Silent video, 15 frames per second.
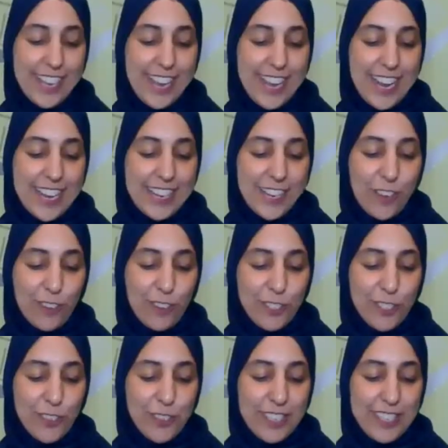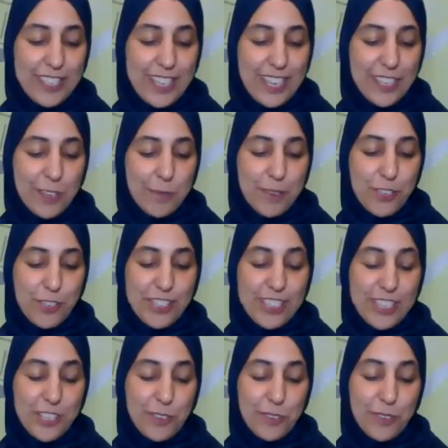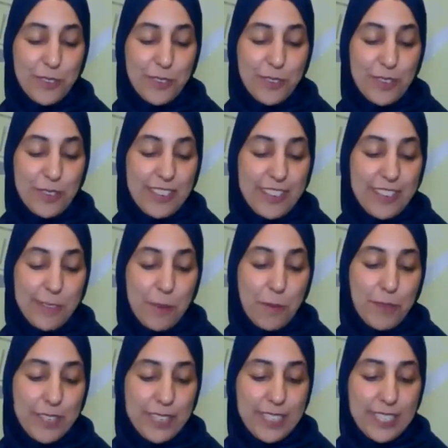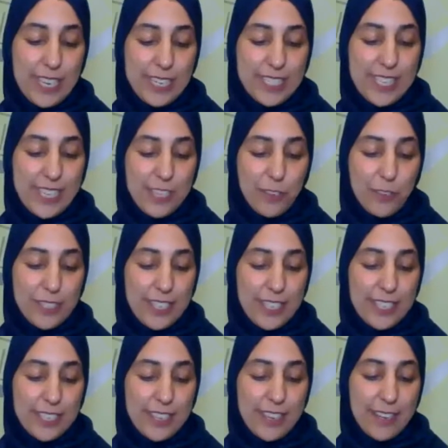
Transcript: And also the other question that we were discussing, and you said